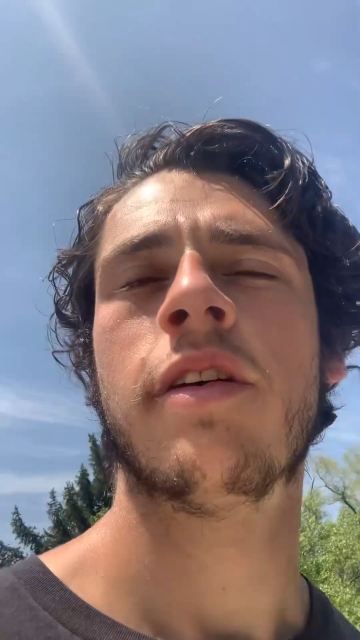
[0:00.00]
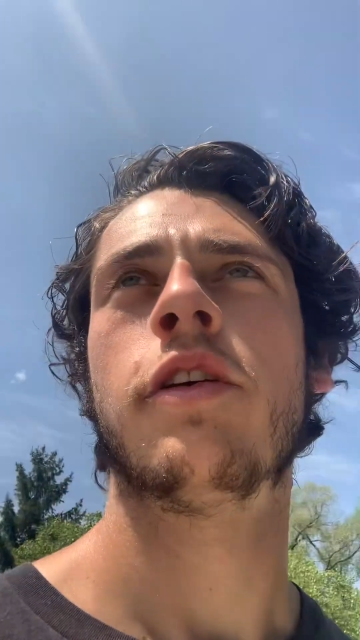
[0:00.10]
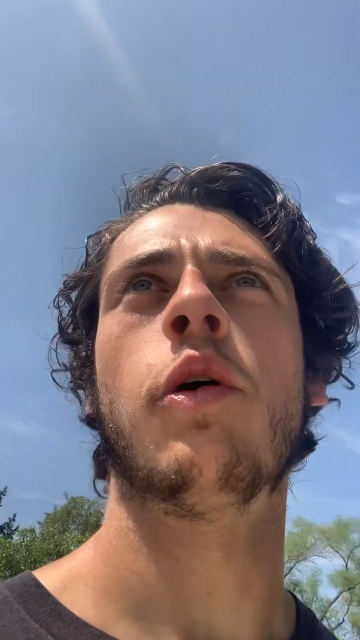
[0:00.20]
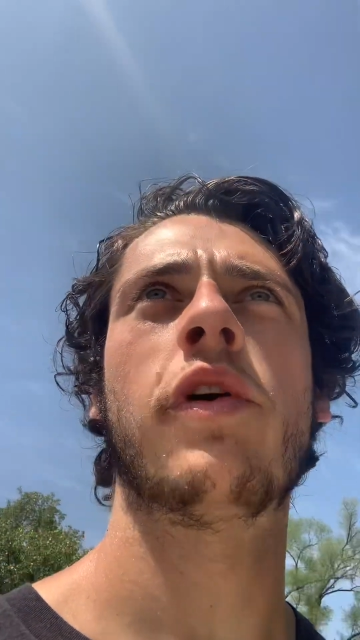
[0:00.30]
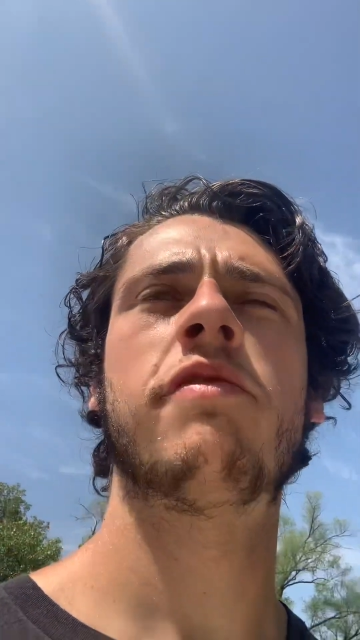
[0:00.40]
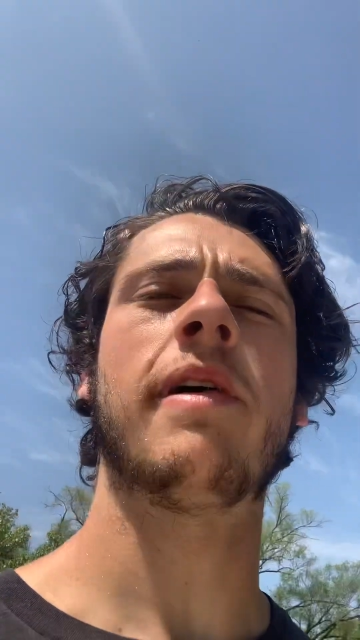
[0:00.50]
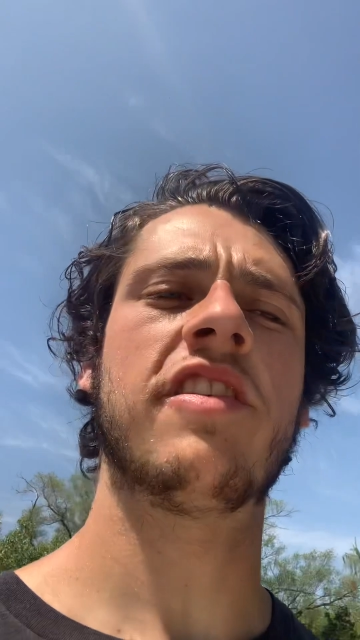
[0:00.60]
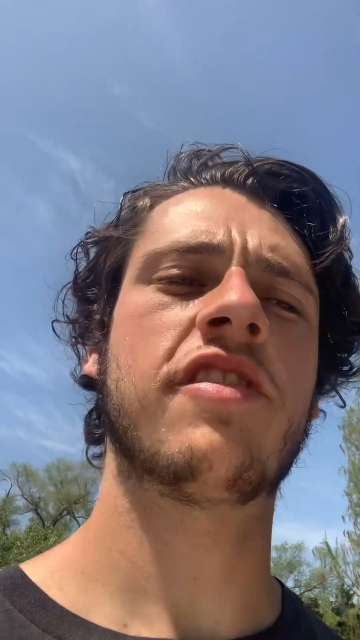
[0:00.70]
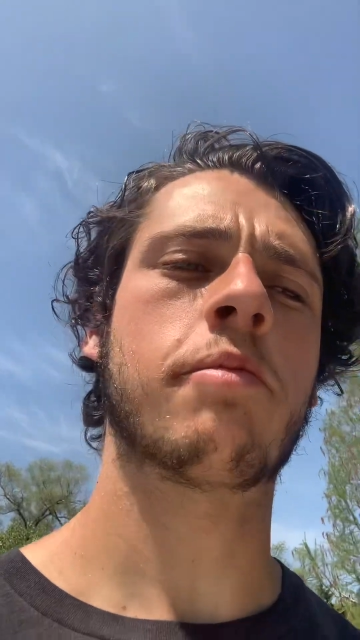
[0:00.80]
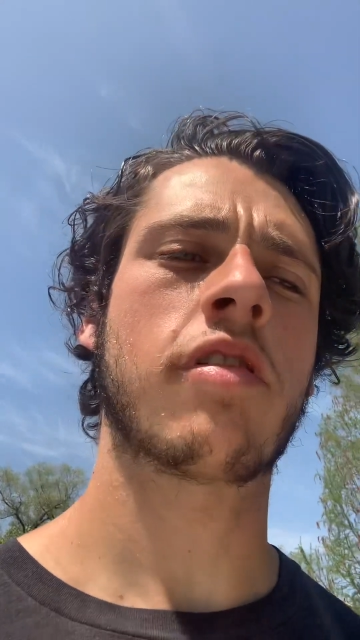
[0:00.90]
you know, we've been
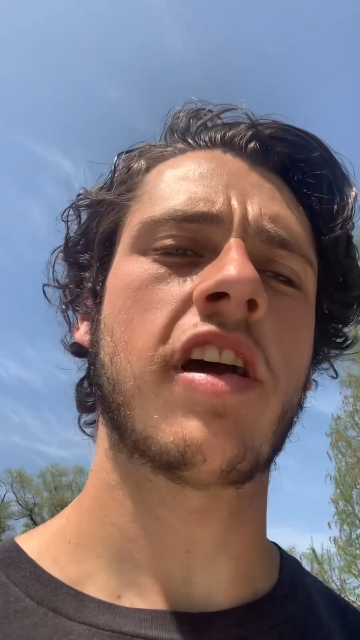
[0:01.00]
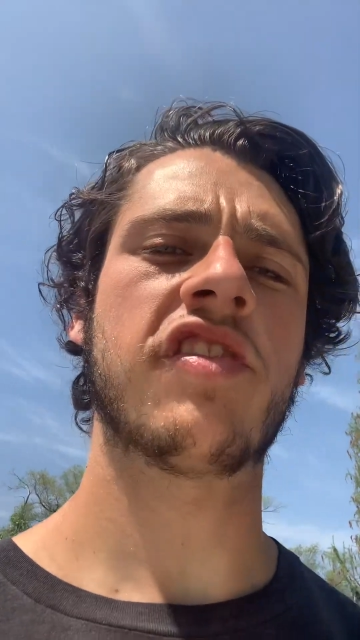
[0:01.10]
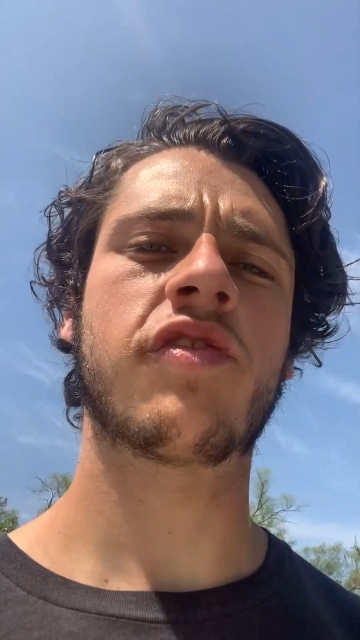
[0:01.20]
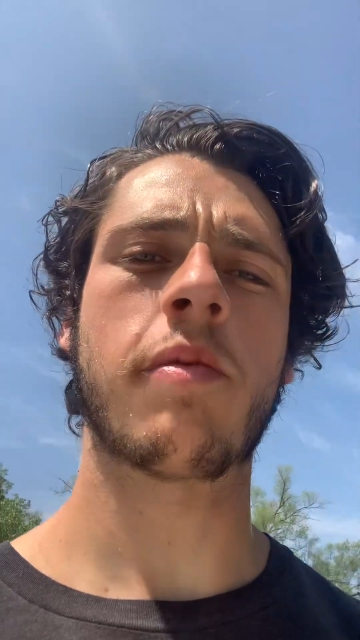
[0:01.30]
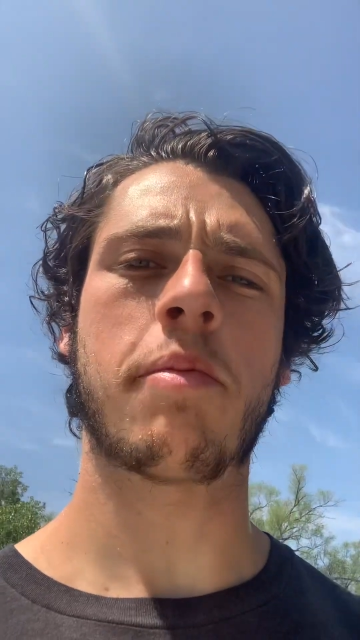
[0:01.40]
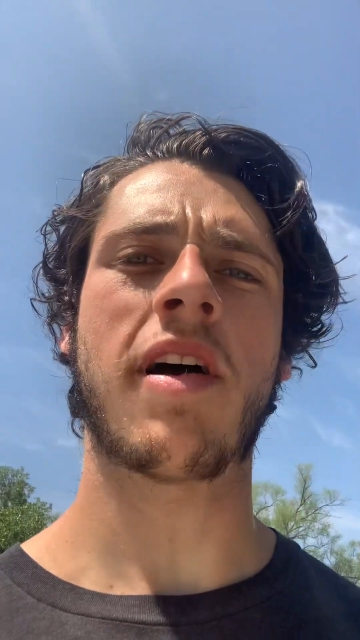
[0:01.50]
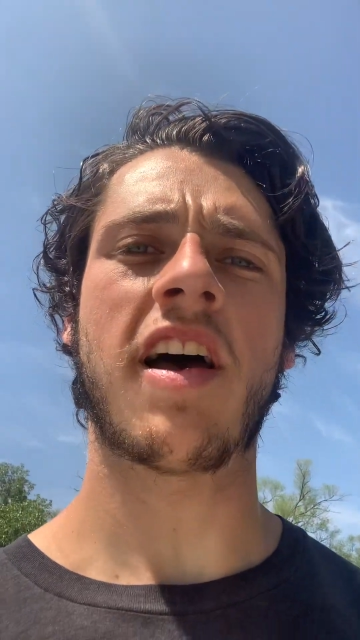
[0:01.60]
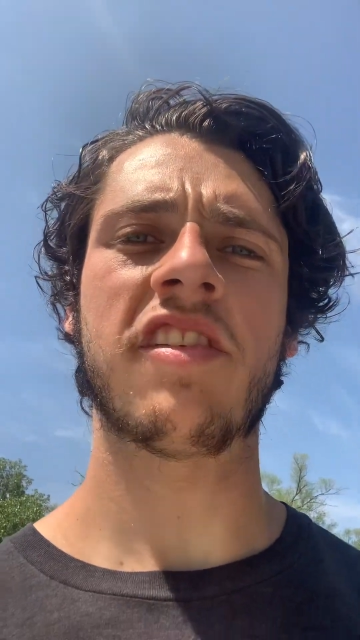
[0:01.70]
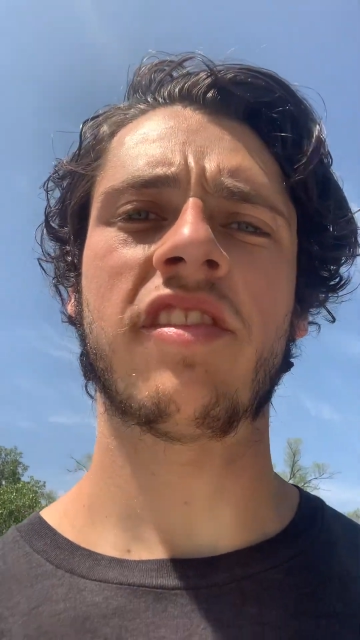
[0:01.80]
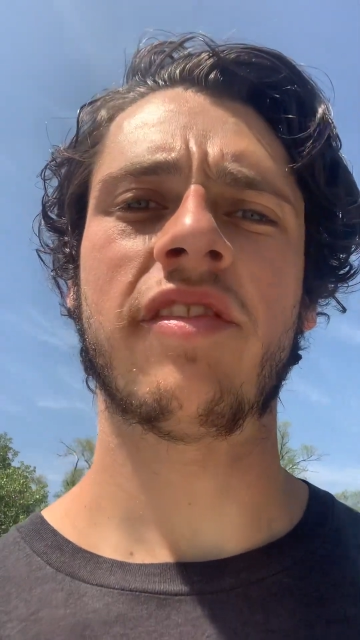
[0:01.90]
suppressed from the
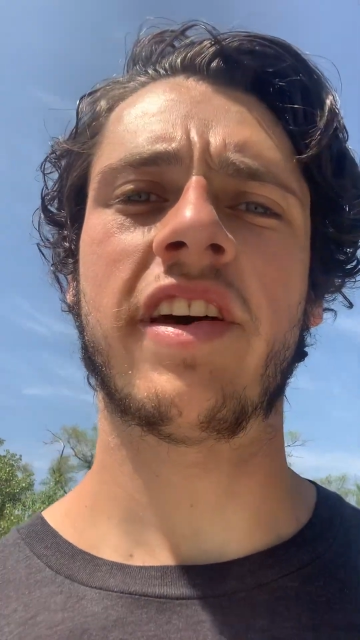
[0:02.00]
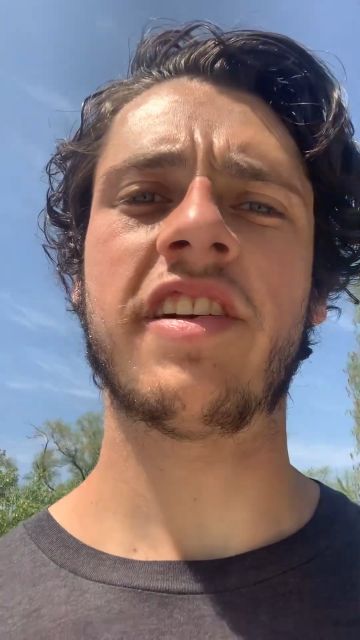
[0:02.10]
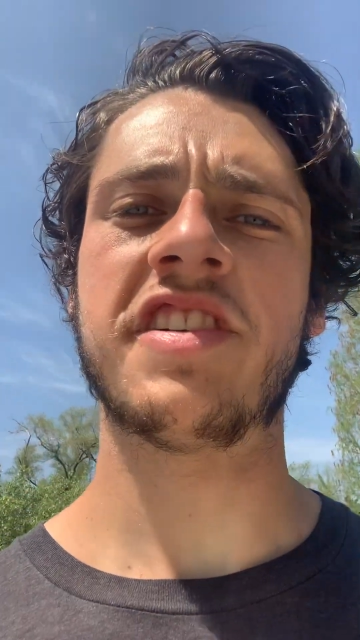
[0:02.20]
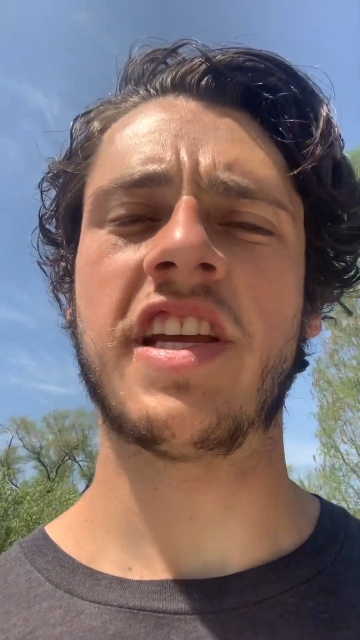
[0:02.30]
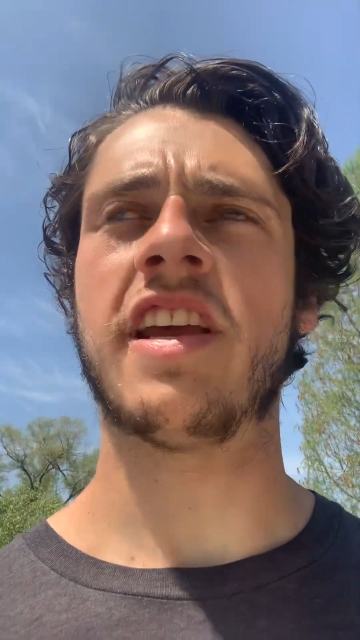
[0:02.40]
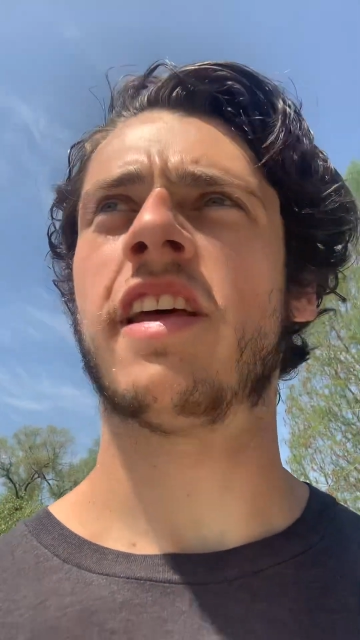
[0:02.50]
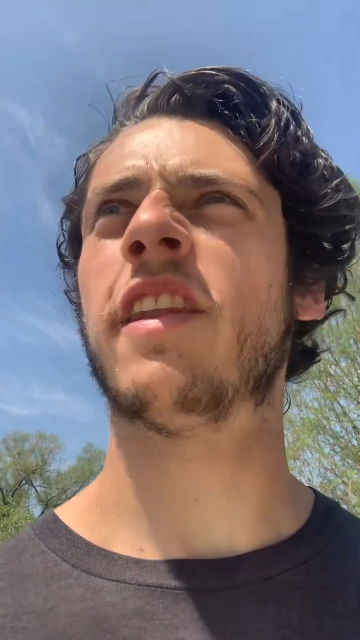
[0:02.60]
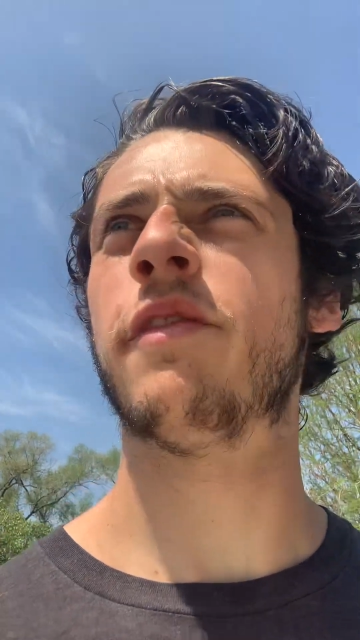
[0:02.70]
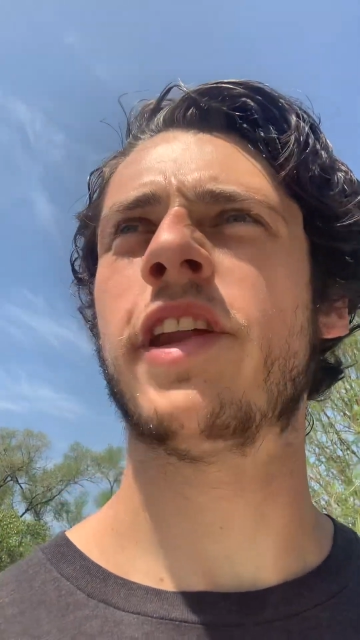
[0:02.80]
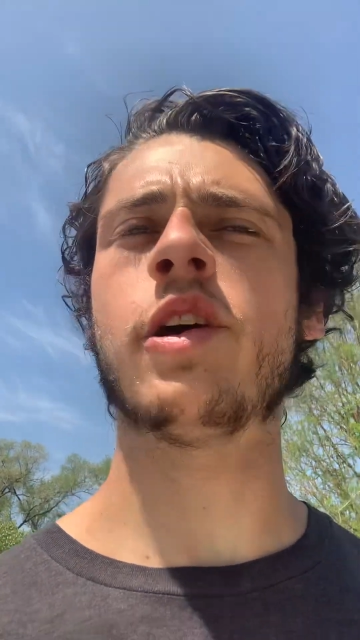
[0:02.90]
positive energy. In
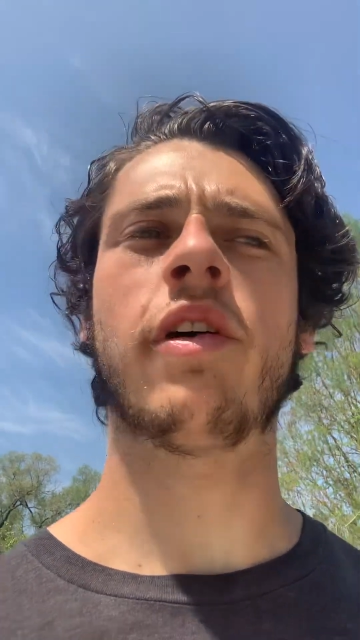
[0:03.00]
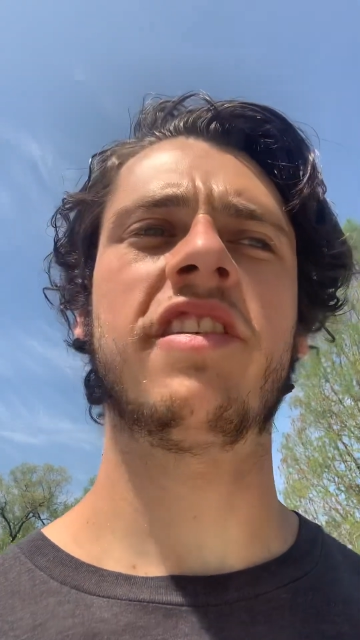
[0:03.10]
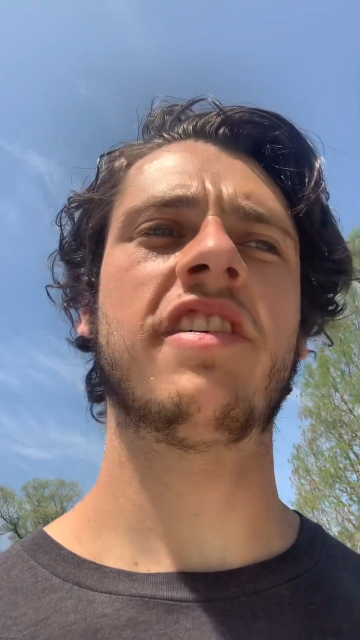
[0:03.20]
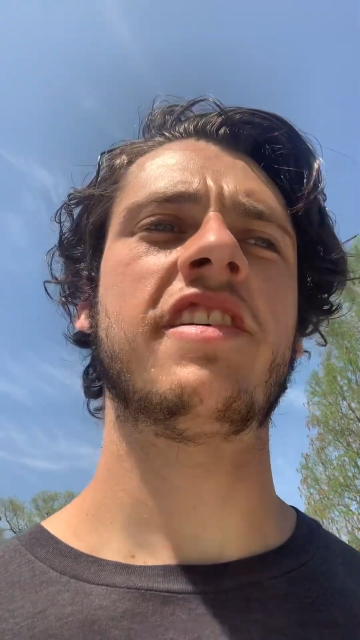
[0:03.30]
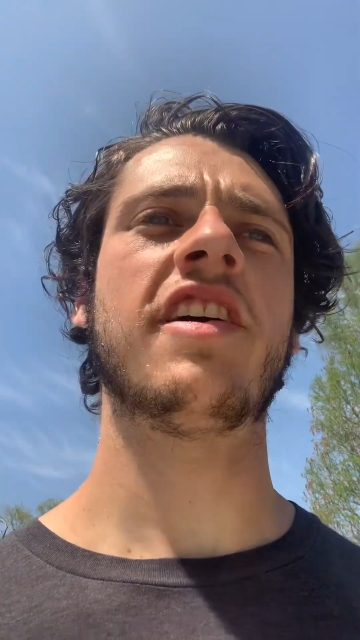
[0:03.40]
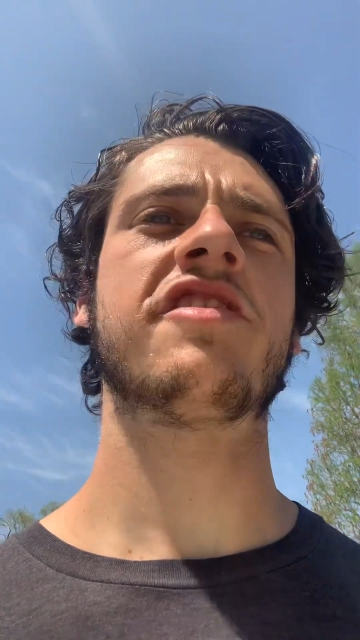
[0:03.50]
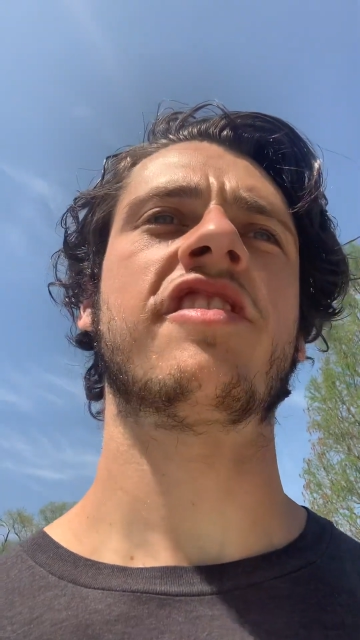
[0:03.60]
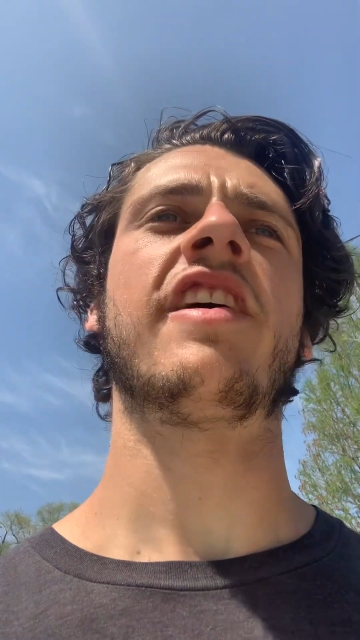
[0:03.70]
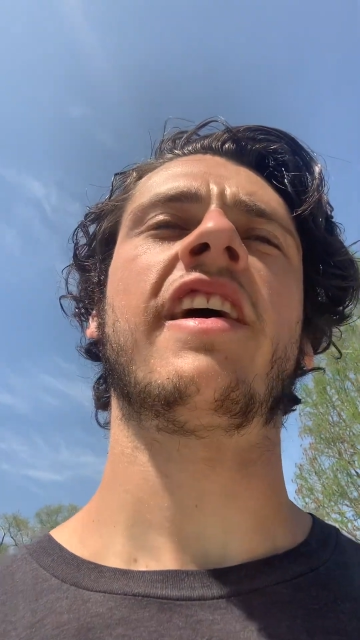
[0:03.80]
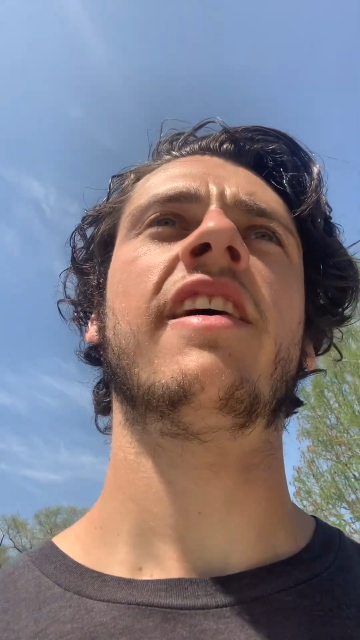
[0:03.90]
the video I said
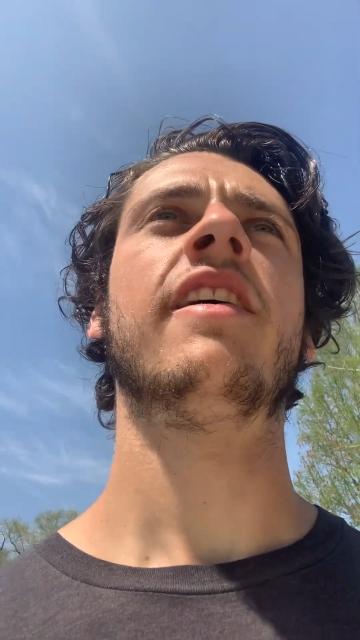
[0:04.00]
yesterday,